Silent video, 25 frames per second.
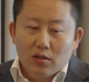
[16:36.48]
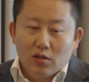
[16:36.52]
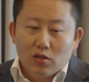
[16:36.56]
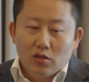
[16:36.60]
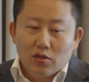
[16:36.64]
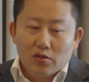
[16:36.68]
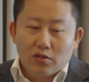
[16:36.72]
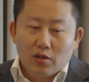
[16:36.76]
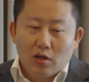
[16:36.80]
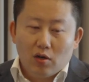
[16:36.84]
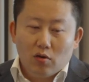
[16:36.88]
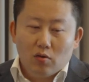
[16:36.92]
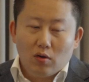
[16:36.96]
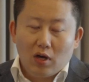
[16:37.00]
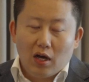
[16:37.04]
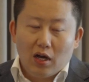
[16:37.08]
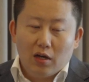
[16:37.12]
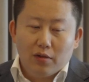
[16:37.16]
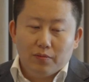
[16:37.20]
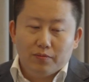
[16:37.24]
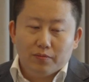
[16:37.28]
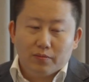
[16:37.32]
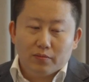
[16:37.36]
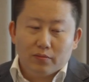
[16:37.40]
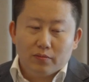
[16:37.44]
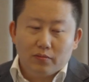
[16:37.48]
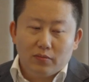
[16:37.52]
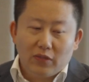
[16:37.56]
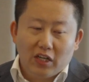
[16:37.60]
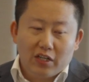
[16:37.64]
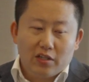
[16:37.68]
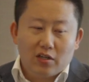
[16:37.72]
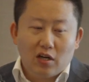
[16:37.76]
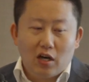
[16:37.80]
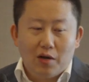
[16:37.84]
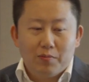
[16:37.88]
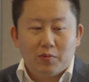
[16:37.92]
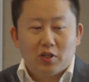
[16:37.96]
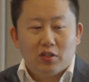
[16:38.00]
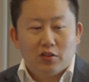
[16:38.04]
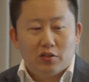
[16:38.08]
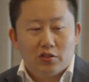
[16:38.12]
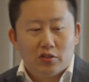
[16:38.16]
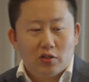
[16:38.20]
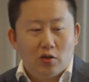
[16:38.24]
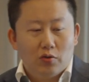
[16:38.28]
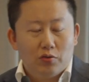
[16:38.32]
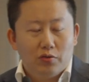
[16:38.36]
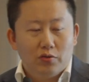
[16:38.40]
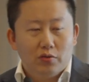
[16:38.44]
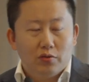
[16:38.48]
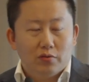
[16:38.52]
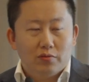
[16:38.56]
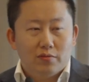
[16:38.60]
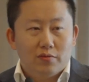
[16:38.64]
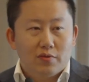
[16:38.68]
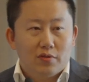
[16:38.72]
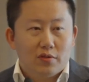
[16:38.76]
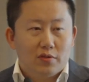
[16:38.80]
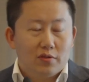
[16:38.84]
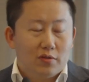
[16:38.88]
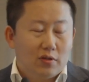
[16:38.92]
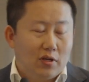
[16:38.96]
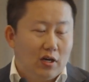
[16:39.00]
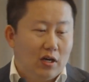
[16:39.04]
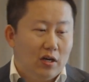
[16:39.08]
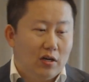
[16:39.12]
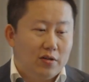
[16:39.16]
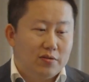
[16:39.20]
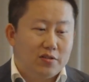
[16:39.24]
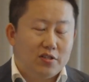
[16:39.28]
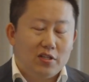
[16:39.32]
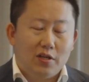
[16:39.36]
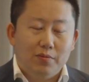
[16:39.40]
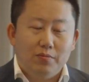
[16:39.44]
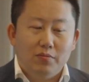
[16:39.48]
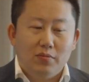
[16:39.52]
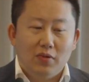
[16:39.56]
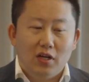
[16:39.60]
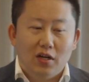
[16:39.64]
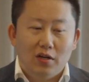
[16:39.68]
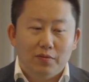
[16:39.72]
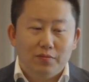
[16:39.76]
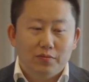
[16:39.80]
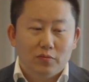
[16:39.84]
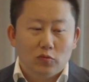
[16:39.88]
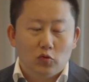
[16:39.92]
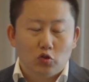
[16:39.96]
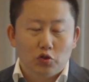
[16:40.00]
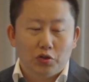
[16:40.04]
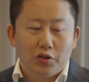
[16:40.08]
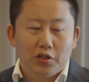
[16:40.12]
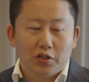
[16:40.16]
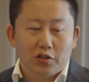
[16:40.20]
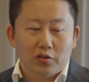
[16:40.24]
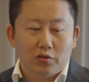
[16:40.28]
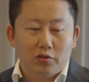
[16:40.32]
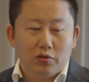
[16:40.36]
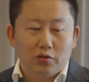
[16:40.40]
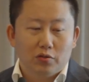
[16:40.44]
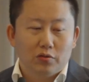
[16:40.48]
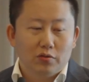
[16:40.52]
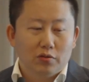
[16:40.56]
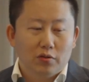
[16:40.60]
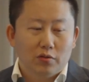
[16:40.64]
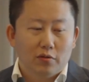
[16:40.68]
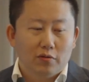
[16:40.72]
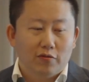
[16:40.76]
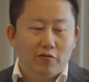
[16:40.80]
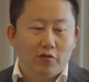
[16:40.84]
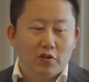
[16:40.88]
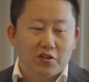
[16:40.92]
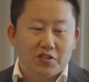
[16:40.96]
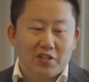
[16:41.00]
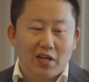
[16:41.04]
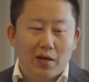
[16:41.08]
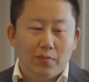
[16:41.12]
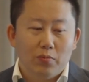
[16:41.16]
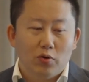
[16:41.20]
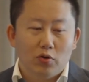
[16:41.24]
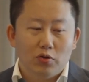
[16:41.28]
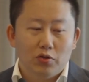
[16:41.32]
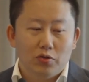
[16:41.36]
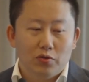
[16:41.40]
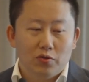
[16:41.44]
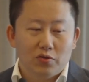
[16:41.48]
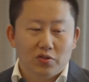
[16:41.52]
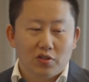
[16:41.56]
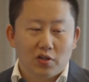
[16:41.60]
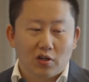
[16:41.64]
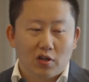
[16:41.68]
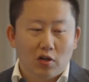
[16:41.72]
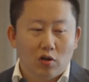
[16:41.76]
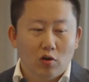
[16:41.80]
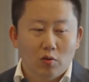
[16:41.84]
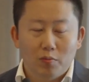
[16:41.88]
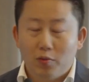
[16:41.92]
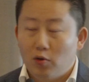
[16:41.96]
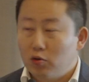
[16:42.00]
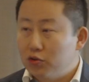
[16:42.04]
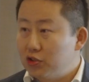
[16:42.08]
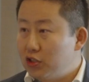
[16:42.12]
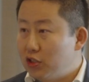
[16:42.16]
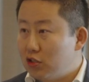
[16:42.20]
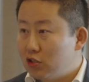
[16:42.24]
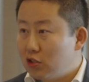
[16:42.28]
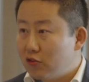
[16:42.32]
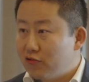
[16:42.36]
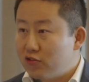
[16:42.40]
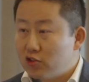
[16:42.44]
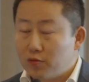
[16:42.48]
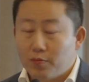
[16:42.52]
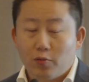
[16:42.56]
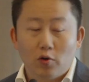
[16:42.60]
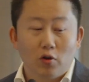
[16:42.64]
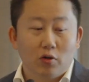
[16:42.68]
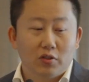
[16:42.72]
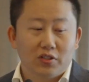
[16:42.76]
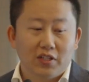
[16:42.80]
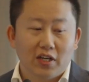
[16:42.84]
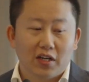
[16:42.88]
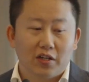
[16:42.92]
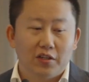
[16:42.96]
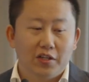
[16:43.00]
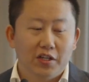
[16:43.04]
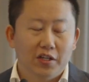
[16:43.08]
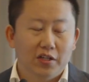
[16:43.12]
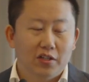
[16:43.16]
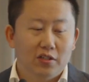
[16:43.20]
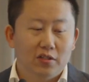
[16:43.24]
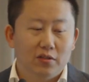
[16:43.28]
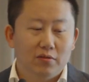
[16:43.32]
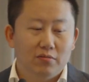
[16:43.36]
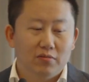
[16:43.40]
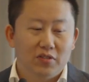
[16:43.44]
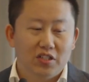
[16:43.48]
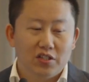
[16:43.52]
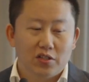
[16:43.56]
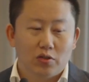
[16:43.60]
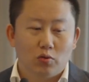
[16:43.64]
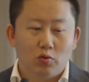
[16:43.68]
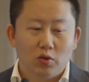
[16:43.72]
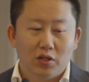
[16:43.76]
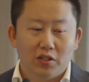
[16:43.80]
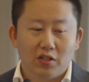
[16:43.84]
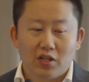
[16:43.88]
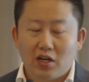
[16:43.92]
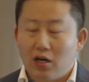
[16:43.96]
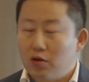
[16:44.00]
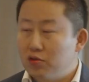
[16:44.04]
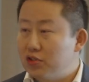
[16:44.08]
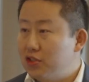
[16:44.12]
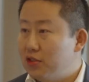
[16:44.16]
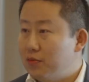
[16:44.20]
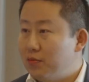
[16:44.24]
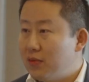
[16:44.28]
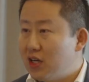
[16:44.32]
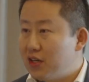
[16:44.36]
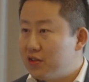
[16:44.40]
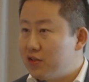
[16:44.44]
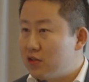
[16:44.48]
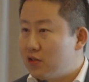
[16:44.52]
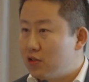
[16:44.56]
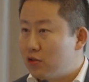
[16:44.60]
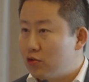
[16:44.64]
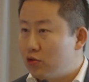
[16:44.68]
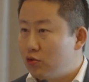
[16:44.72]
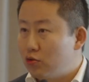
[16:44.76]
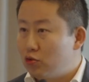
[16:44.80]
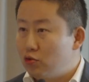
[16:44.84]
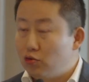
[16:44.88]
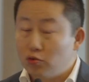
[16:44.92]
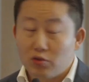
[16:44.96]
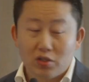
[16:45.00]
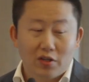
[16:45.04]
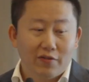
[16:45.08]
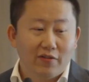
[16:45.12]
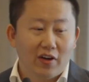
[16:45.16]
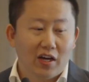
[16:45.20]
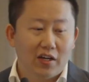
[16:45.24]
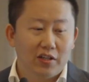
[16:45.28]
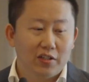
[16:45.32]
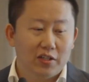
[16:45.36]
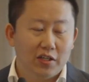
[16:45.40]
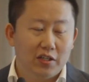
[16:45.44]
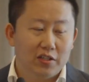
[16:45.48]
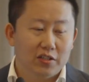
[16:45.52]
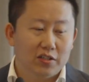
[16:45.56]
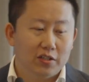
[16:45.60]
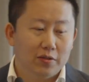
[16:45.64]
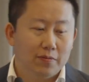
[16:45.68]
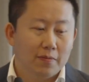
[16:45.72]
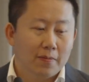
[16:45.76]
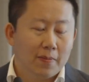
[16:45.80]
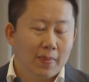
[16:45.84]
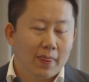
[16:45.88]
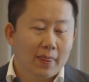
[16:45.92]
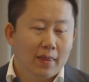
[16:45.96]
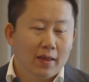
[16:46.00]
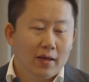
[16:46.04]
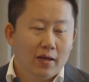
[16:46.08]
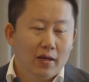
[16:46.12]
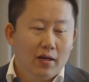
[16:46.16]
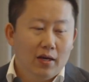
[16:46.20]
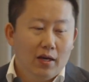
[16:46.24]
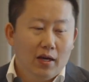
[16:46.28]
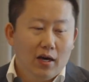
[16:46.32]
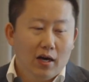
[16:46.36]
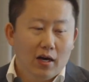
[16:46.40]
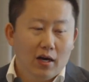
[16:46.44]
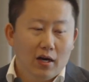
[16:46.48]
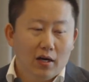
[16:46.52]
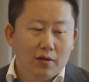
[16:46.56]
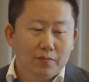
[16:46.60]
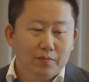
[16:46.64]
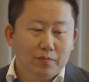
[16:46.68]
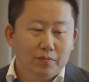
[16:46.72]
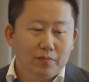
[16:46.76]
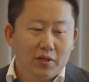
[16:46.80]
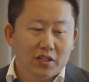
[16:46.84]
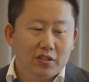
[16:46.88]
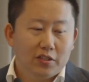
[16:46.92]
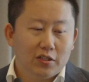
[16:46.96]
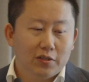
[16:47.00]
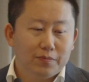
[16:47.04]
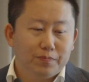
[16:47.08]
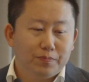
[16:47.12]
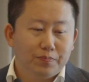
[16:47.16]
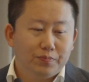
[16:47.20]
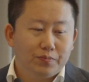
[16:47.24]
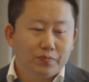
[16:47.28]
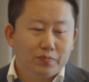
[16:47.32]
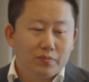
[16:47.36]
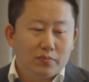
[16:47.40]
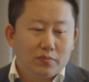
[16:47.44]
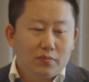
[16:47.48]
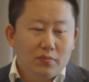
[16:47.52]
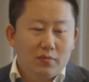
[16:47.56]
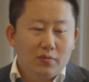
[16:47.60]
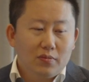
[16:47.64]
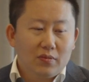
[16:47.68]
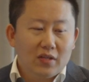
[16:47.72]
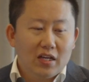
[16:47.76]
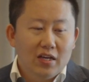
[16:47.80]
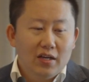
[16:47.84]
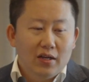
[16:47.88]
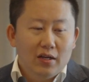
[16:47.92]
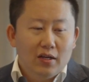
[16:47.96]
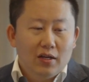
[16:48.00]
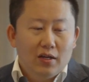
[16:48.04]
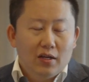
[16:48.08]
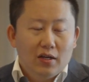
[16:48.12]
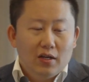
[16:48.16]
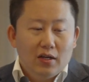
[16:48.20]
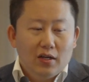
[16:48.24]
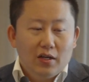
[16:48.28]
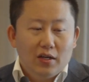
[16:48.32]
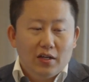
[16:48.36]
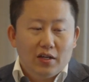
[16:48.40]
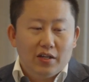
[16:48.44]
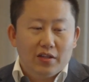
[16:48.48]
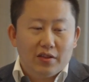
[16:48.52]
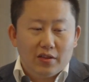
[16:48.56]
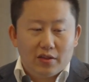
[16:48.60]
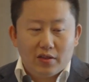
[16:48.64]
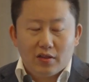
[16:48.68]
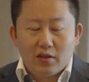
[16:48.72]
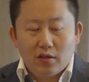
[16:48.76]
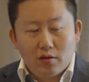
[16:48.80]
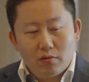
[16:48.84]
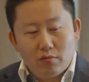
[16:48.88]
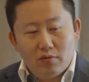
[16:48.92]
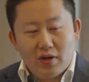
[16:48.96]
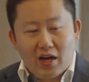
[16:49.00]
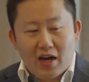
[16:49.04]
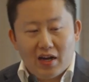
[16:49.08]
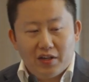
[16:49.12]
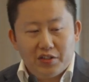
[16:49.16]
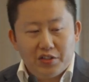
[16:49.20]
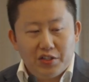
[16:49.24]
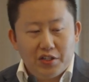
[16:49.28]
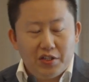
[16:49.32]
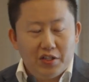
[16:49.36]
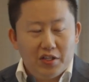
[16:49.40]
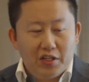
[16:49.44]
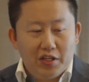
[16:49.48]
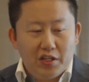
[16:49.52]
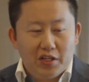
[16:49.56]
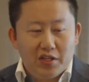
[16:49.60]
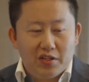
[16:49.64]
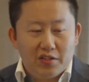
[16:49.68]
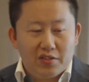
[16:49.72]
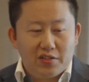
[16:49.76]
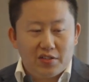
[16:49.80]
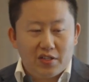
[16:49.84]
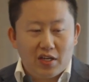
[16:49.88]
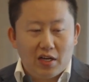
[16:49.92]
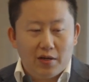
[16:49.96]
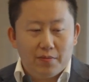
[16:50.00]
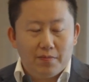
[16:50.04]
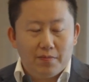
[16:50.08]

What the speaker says: So later on, I'm going to show you some trick to, for example, use a global change of support technique, discrete Gaussian method to do the validation. But in reality is